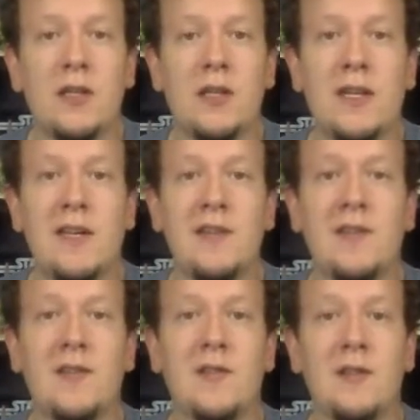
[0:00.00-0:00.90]

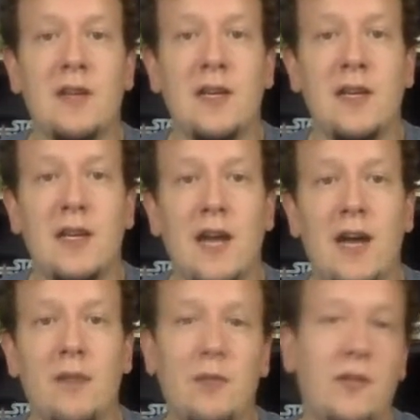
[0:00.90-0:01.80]
It's a
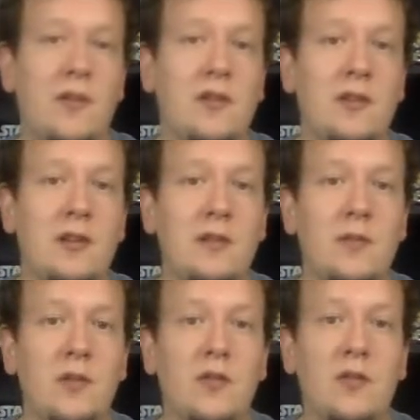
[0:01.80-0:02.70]
higher position than I'm
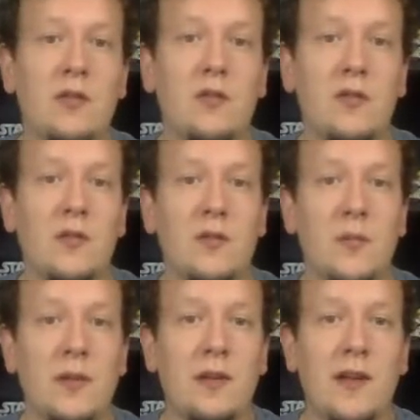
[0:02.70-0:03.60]
used to, so it's
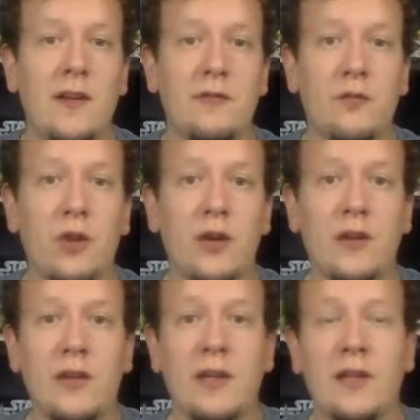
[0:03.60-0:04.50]
been a lot of work,
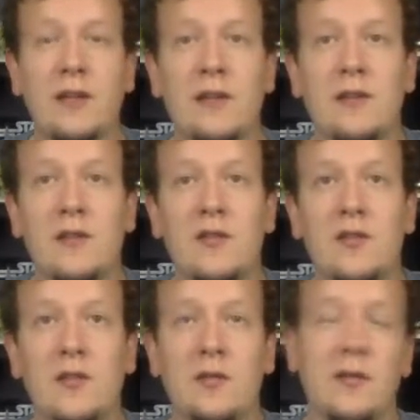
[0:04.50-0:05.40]
and it's
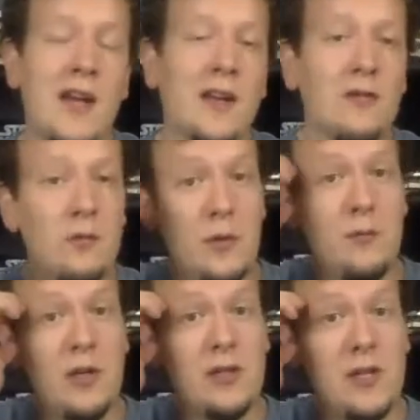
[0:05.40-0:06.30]
just not giving me
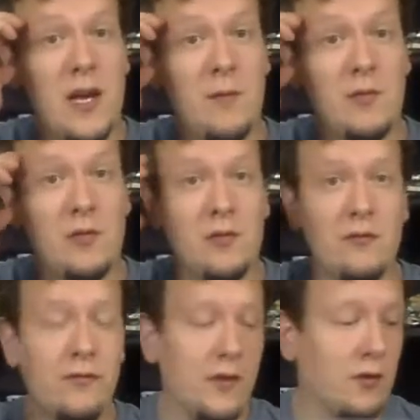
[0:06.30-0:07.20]
much time to
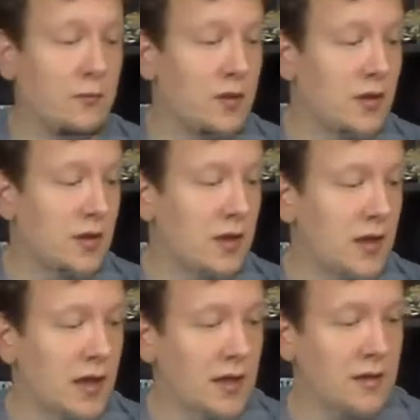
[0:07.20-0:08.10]
film
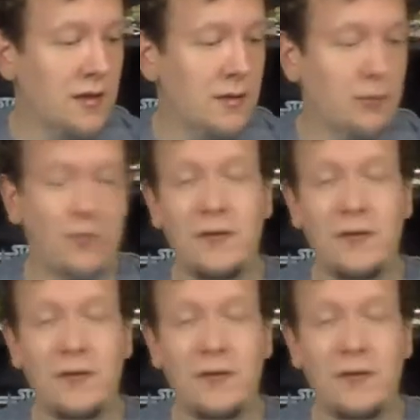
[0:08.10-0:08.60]
and put